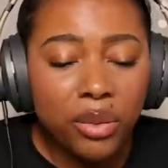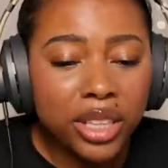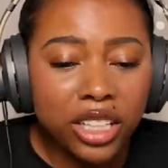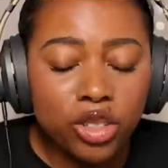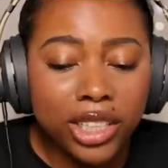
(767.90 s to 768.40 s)
Hey,
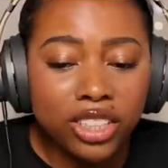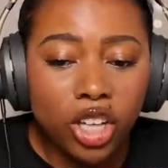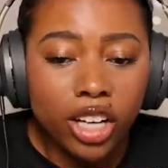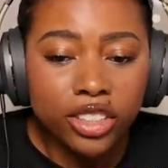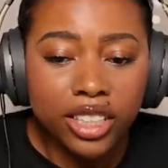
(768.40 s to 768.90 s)
when they try to
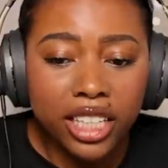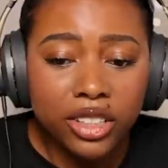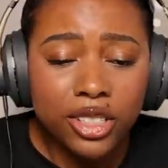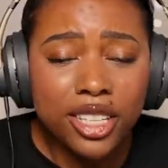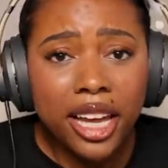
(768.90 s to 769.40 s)
talk to the
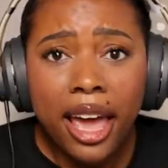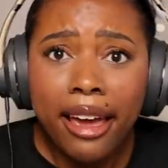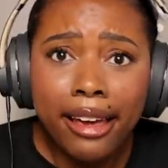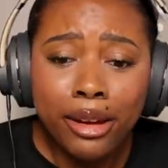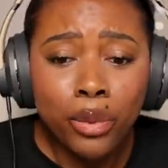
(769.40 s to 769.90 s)
killers, like, hey,
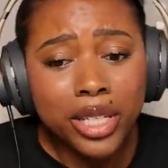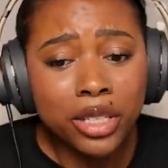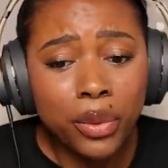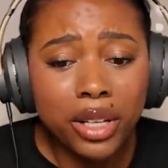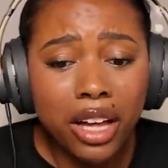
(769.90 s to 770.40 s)

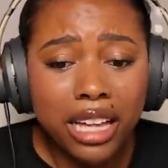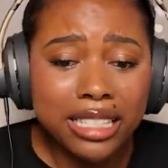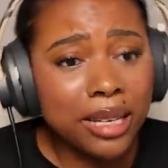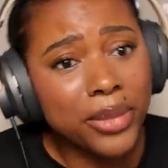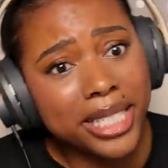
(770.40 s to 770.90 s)
what's going
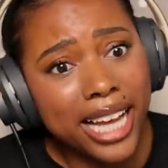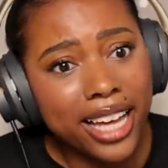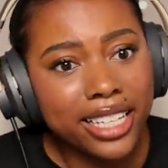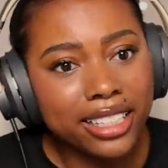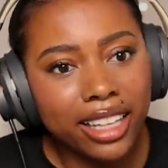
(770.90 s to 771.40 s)
on? Someone's
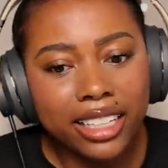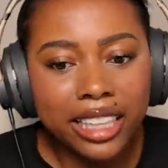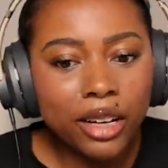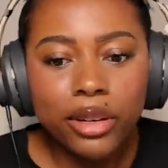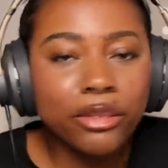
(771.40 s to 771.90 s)
dying. Like,
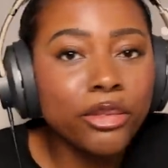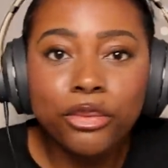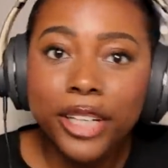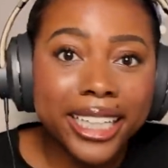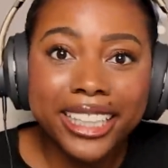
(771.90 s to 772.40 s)
they don't give a
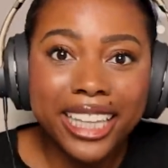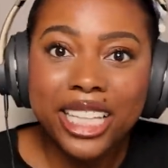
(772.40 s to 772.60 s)
frick.